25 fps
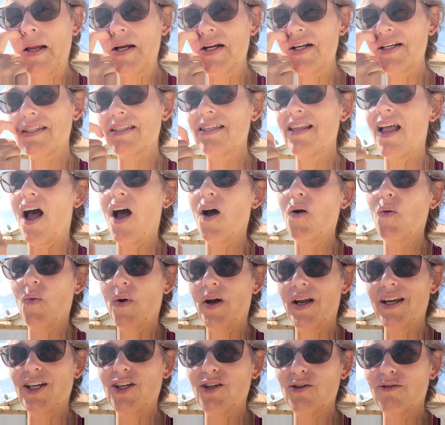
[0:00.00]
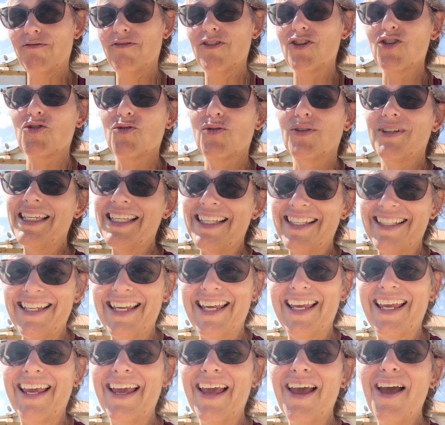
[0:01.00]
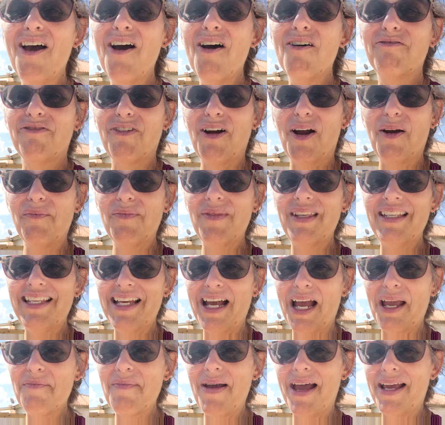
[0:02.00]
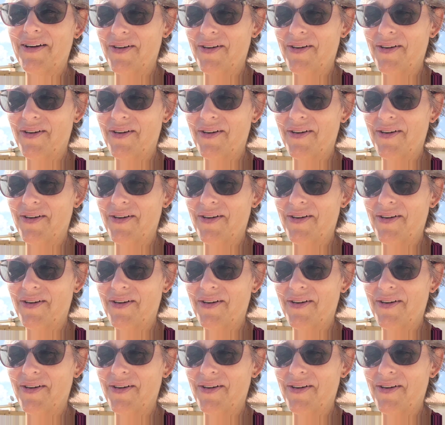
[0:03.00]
is not what you visually see from the dye matter